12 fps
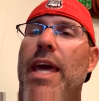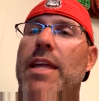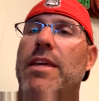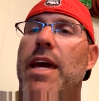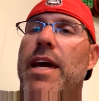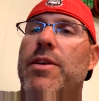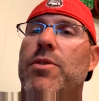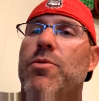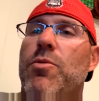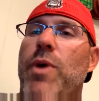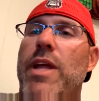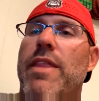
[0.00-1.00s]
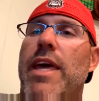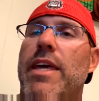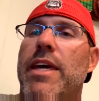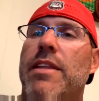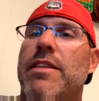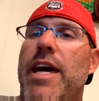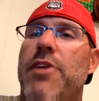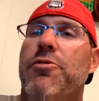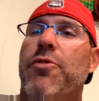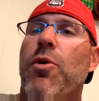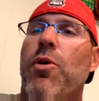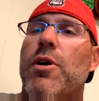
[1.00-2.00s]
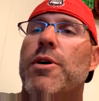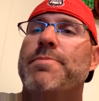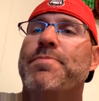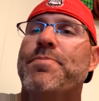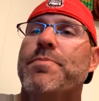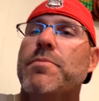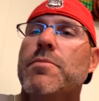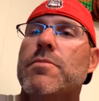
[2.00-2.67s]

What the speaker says: yet when they get that forum,